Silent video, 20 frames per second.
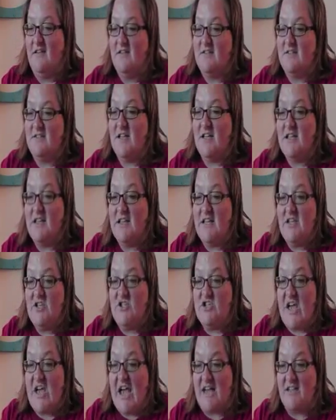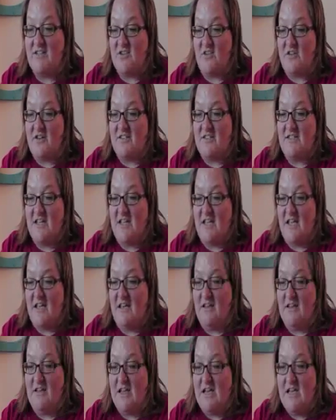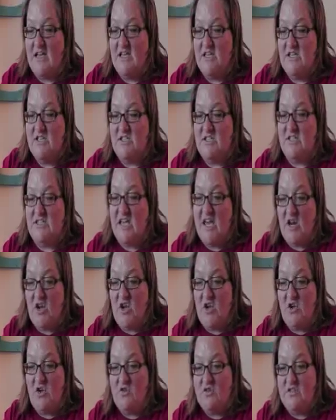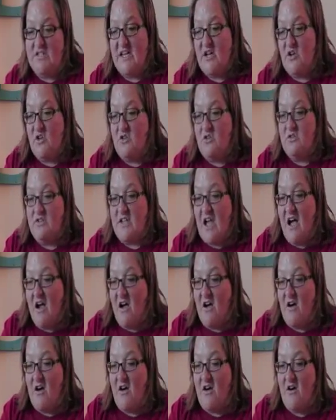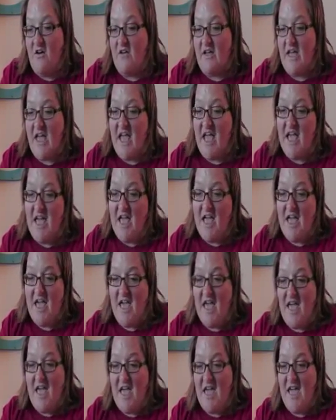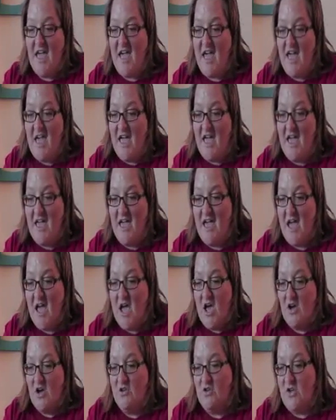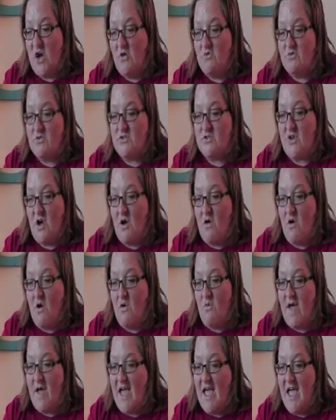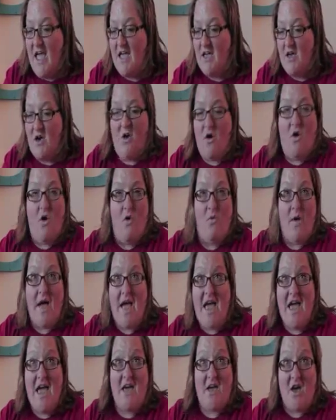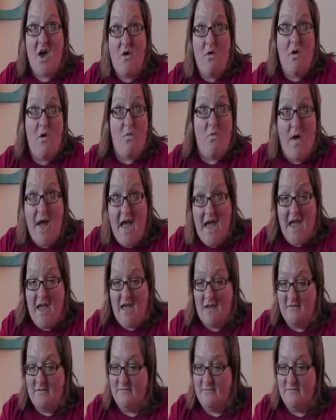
Suddenly, Jack started singing, "Skittle diddle dog! Hey, hey, hey! Ghosts go away, go away, go away!"